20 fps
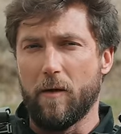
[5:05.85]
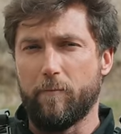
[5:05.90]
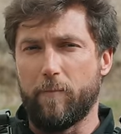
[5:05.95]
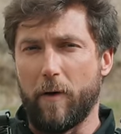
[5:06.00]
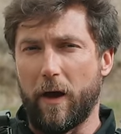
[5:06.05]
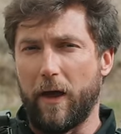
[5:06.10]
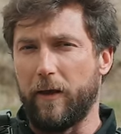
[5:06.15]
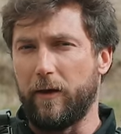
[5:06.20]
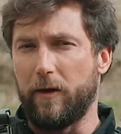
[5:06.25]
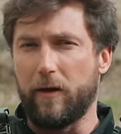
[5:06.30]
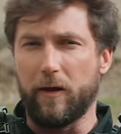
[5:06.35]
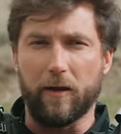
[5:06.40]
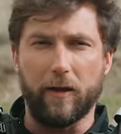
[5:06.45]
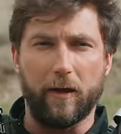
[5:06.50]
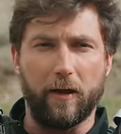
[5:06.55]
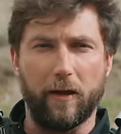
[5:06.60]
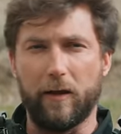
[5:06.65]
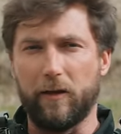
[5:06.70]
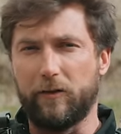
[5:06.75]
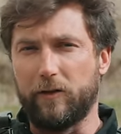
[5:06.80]
but
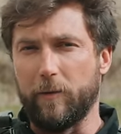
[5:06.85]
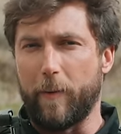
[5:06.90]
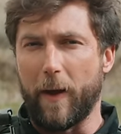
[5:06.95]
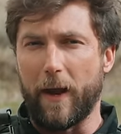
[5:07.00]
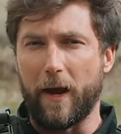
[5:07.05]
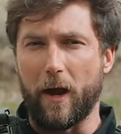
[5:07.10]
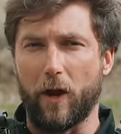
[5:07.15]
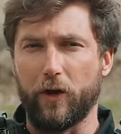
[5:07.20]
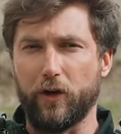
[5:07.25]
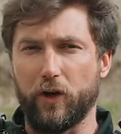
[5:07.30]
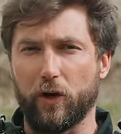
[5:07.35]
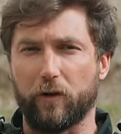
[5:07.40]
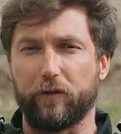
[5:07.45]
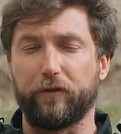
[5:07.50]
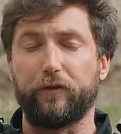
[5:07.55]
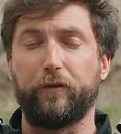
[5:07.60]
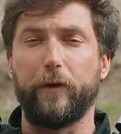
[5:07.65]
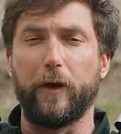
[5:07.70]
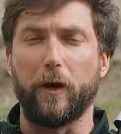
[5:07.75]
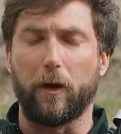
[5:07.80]
depending on your
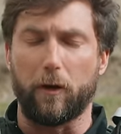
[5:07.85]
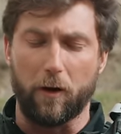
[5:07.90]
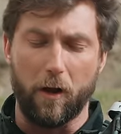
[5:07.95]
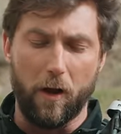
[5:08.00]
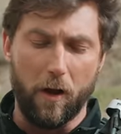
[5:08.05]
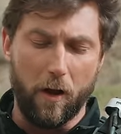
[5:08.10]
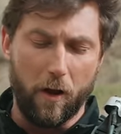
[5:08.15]
sphere